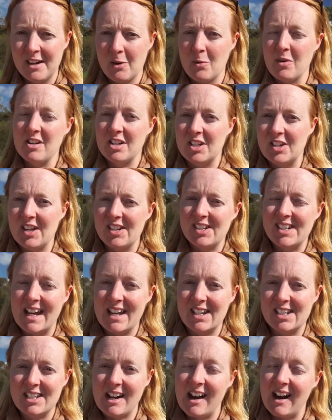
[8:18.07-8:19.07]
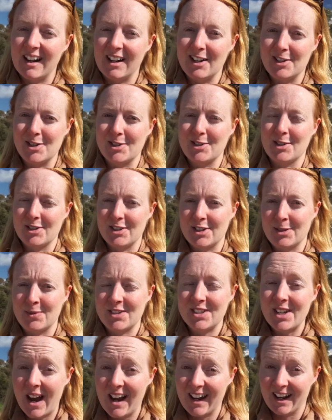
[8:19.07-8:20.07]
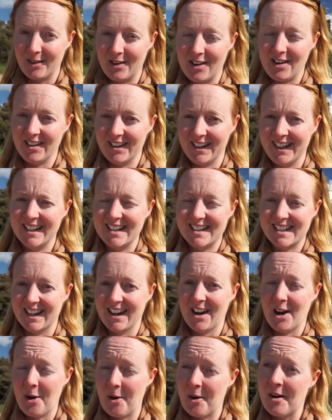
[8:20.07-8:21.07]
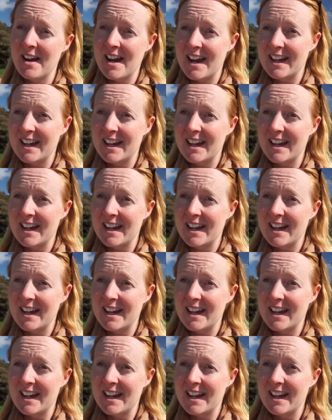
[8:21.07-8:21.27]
We're just at a set of silos, it's got some silo art on it, so